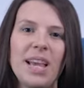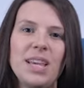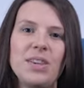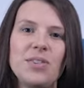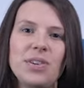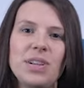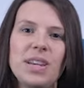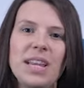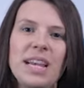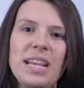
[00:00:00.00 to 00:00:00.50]

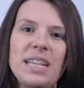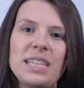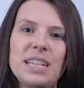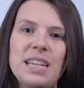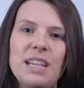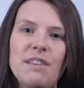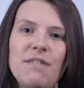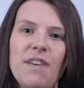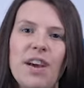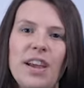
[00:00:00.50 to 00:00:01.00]
You can
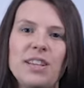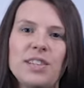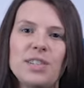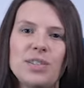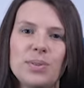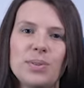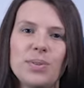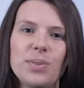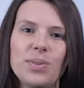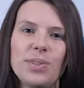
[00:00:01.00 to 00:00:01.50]
easily find
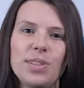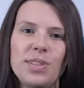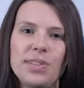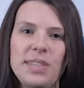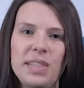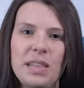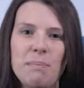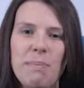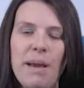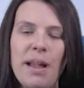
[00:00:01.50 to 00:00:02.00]
tools
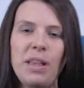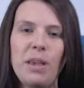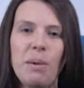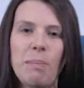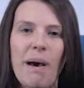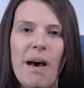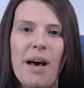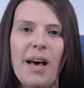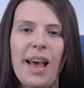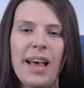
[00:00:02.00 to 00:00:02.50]
using the menu
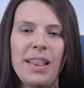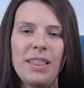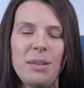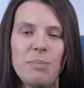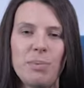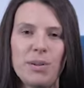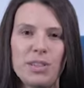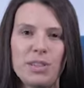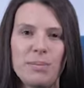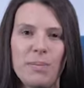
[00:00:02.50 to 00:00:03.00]
bar at
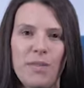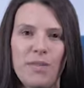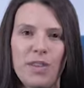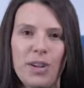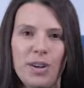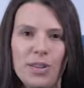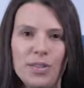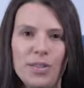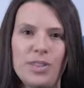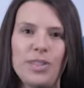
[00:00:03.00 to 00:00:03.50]
the bottom of the
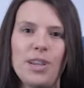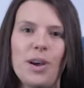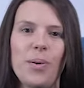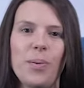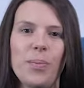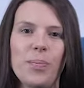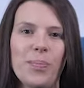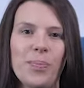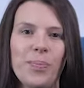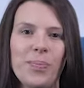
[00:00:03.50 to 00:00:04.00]

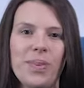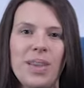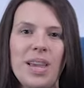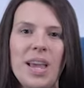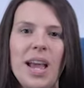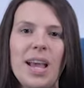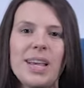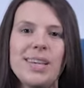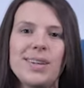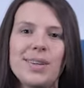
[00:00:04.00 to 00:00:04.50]
console.
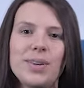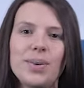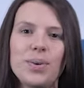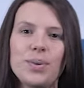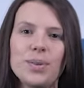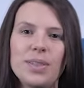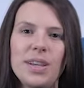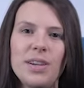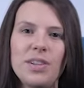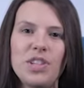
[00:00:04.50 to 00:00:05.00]
You can
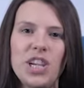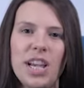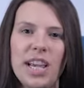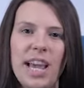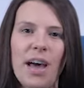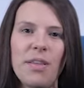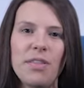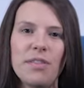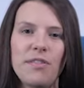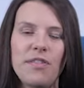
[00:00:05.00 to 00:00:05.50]
also
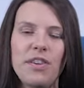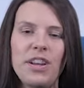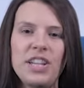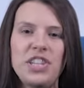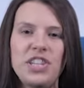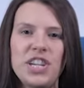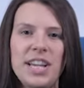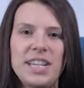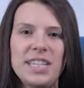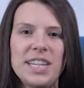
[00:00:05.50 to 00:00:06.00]
check out the full
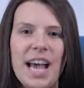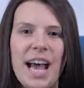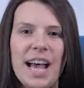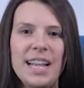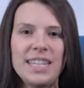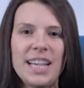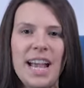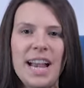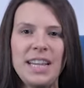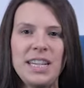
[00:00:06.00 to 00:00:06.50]
agenda
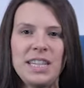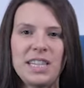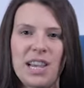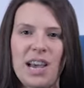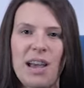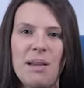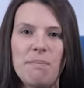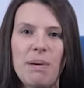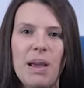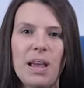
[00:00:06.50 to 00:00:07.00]
at any
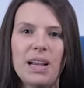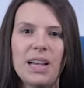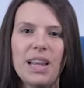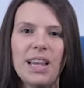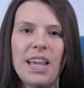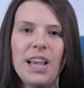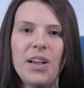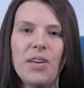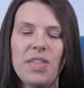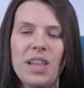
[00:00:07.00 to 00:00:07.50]
time by
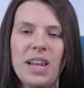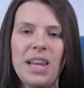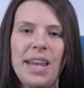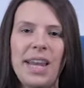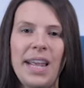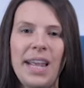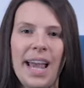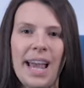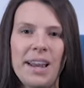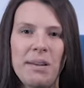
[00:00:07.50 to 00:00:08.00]
clicking on the
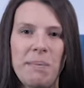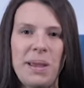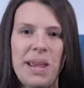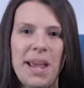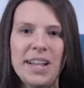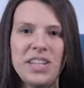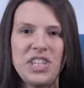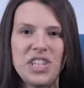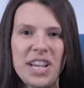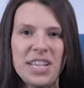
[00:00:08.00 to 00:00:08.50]
Linn
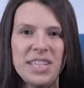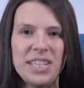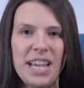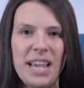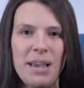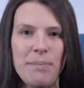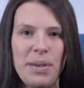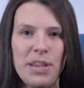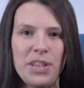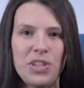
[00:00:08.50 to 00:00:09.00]
Academy
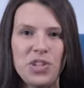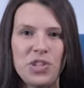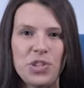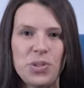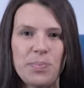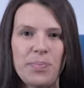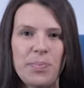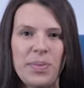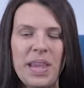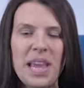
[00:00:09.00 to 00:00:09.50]
agenda
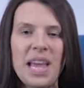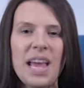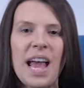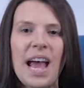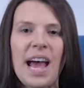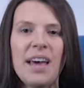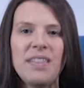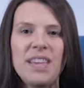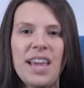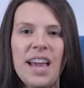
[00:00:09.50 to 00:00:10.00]
image.
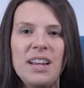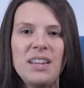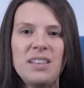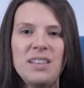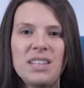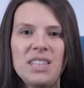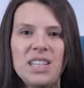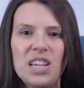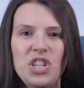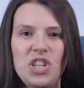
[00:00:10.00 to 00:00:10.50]
At the end of
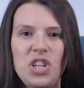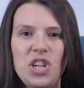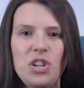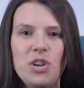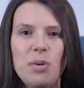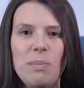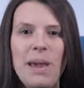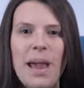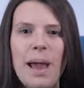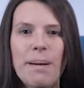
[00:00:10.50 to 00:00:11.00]
the session,
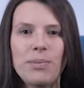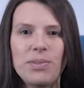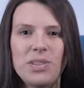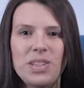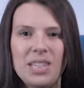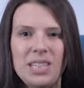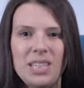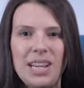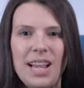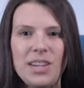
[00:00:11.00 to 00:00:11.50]
you'll be able
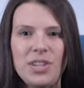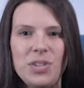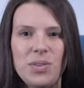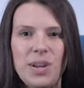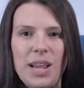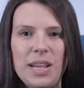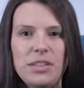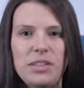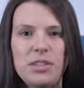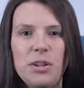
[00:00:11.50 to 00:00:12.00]
to select your
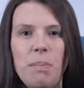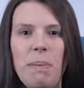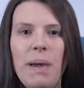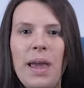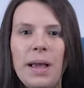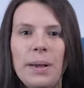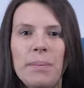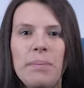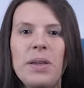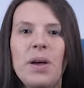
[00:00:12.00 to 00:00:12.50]
next
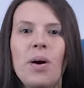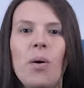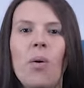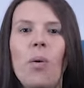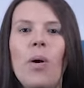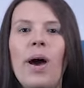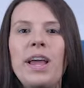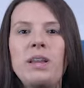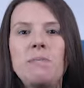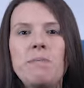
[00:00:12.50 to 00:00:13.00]
topic
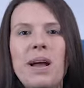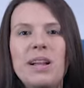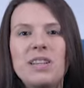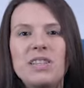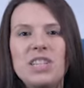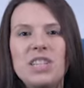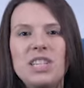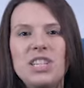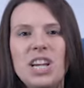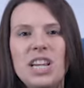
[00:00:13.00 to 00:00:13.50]
or head back
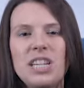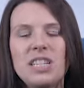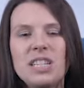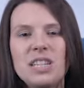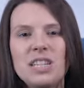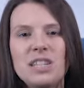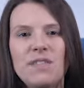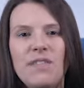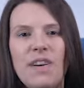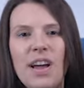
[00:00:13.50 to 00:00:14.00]
to the
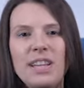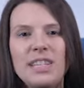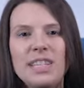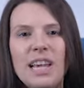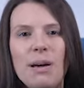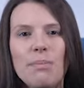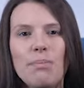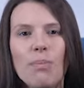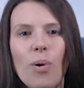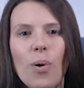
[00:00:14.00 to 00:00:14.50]
agenda to find
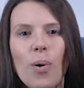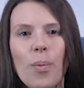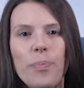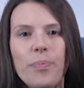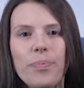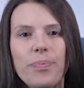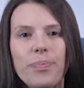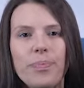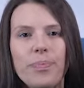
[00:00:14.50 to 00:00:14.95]
out more.